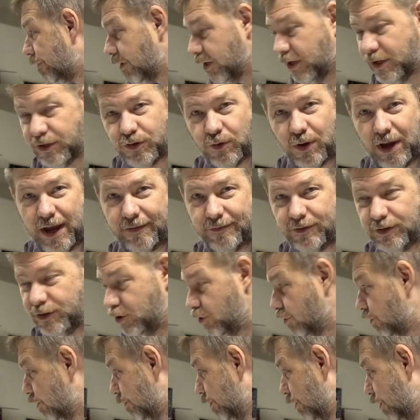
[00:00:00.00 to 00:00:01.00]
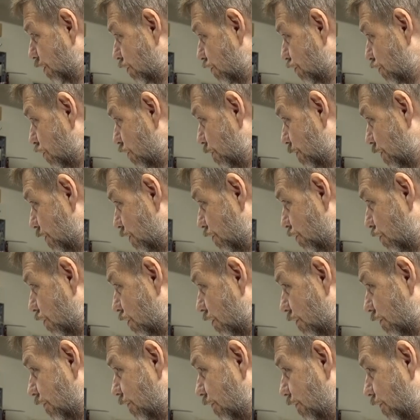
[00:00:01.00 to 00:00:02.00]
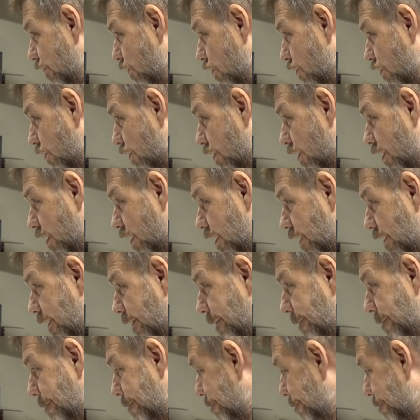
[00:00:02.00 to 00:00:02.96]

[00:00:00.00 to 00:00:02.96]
so having two computers opened the door for